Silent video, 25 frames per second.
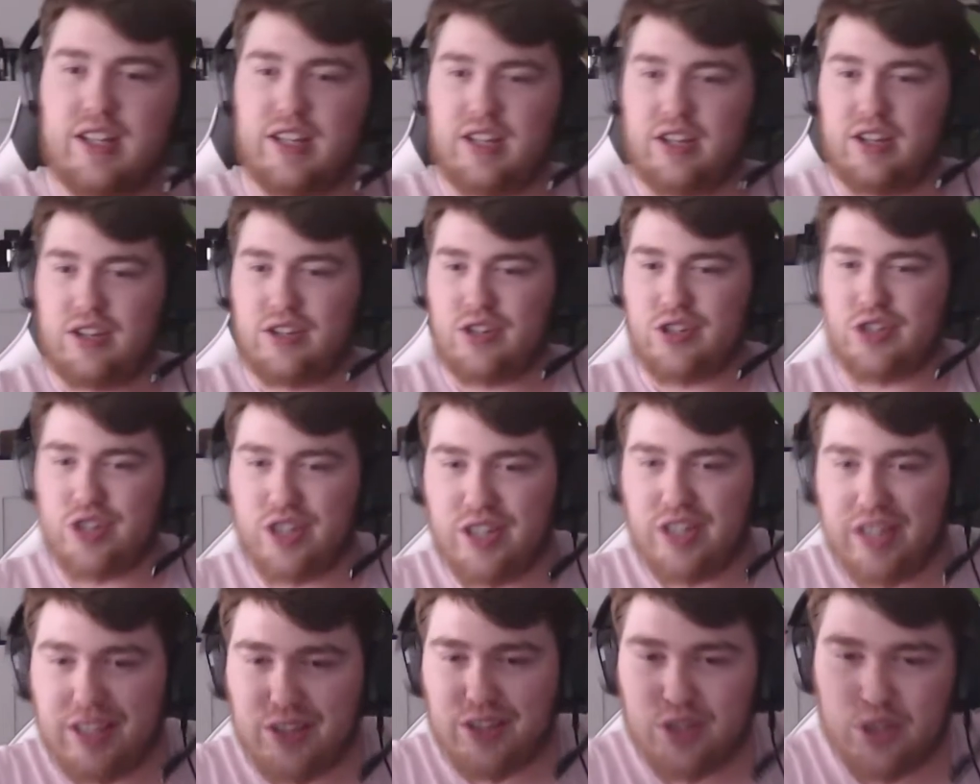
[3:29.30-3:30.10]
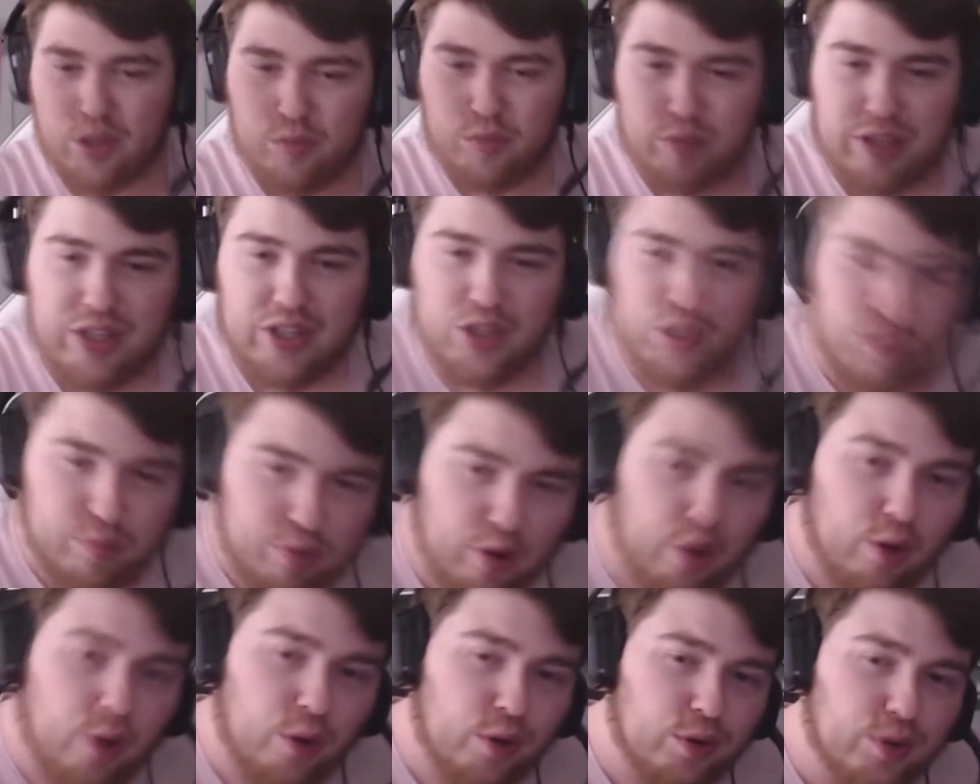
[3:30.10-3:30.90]
She needs to be
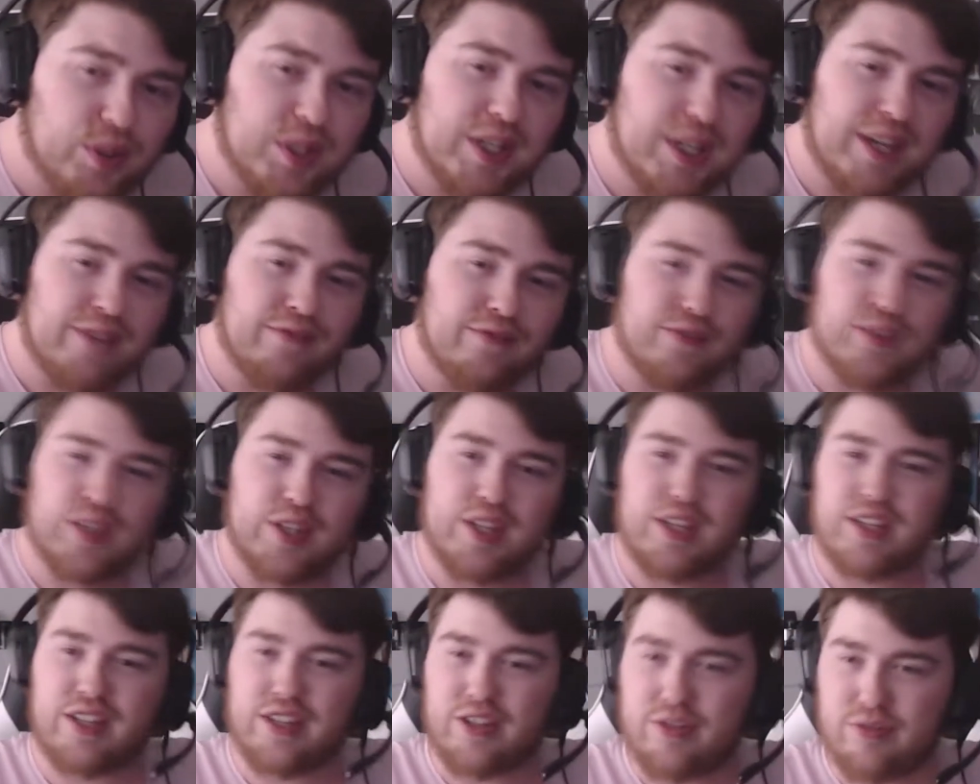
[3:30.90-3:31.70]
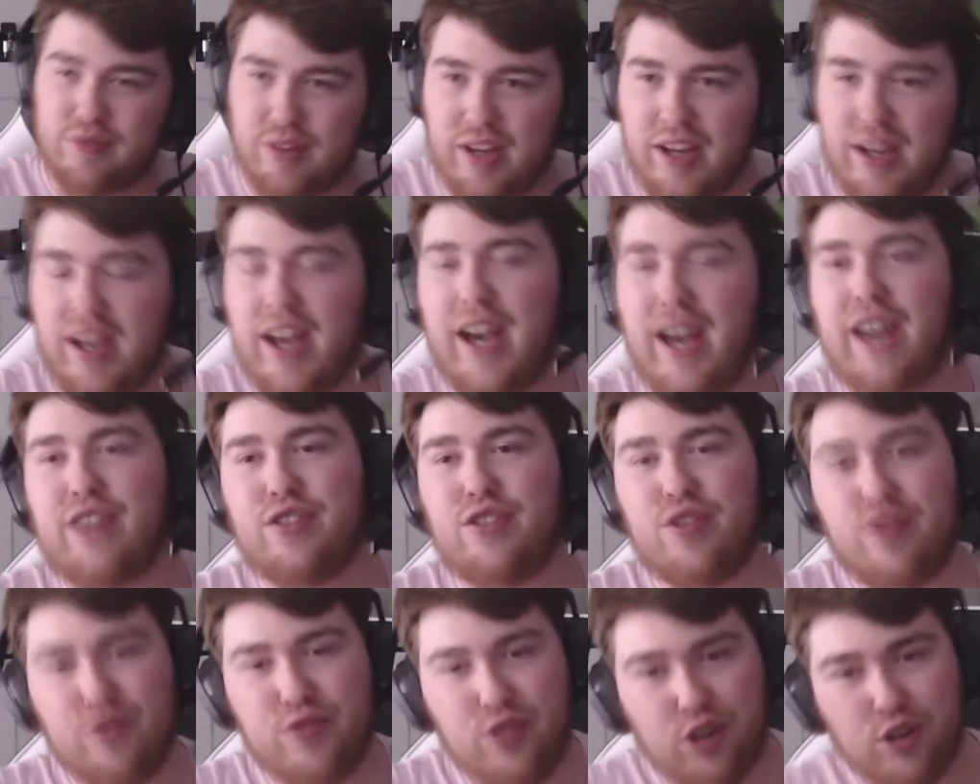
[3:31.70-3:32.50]
supportive to you, and
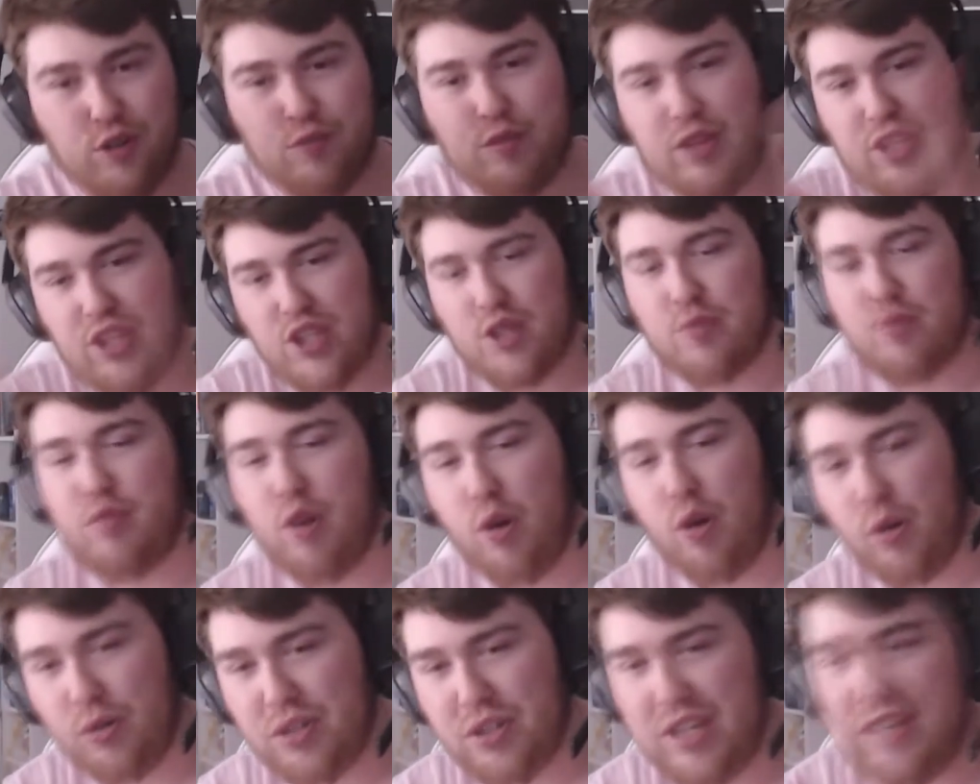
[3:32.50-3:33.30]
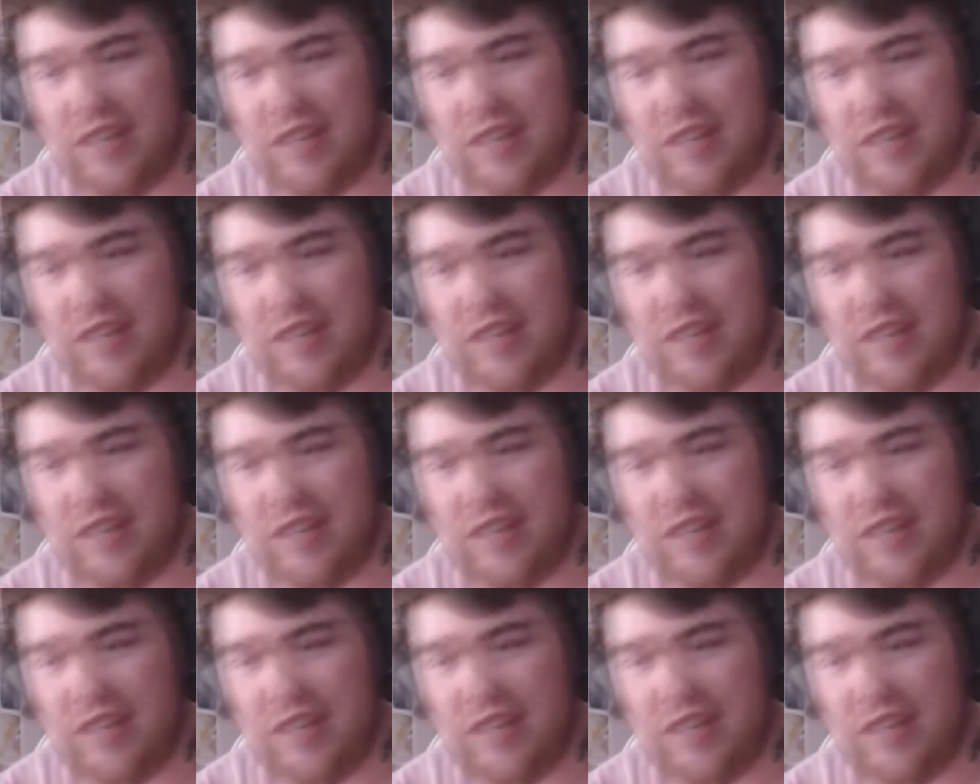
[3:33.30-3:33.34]
you've got to be supportive